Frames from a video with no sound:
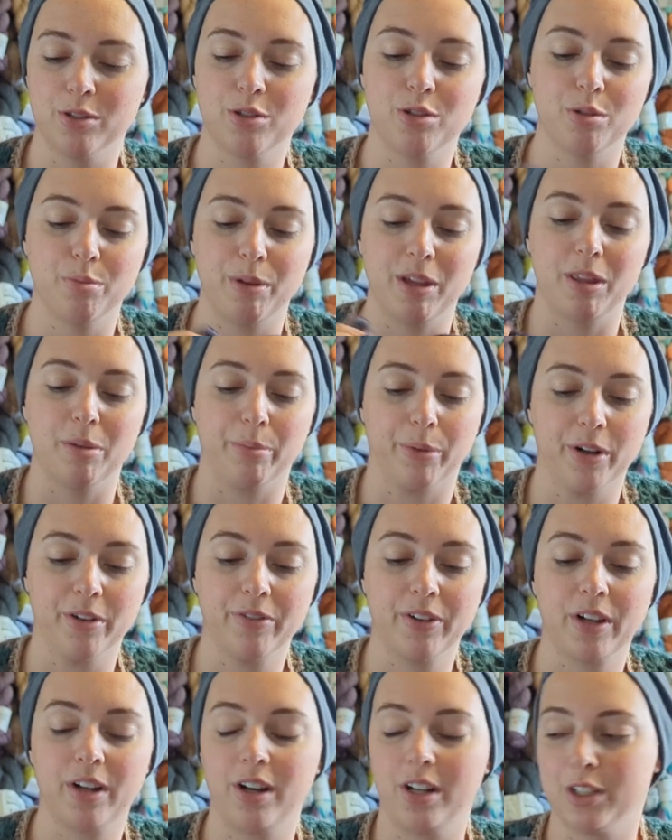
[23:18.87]
to be the
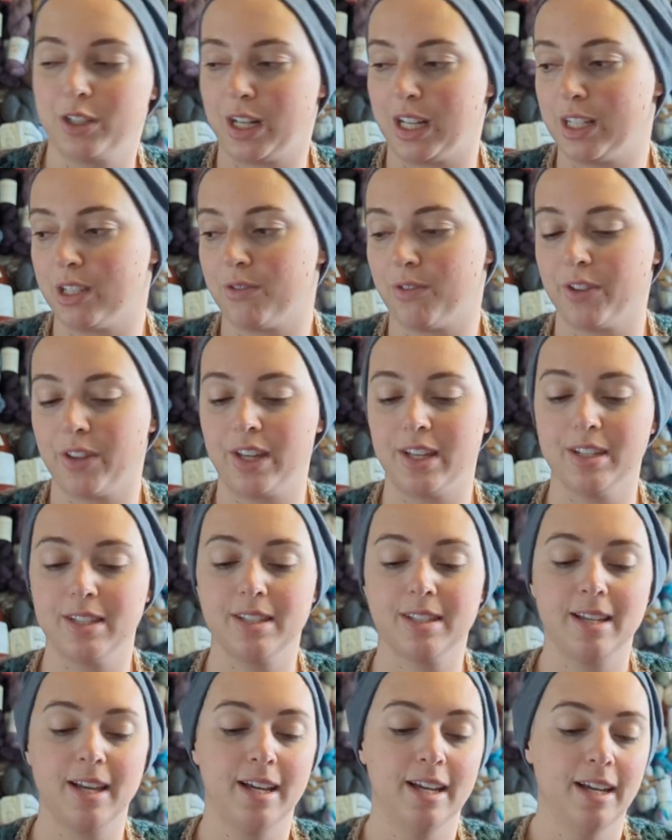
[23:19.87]
perfect contrast for this.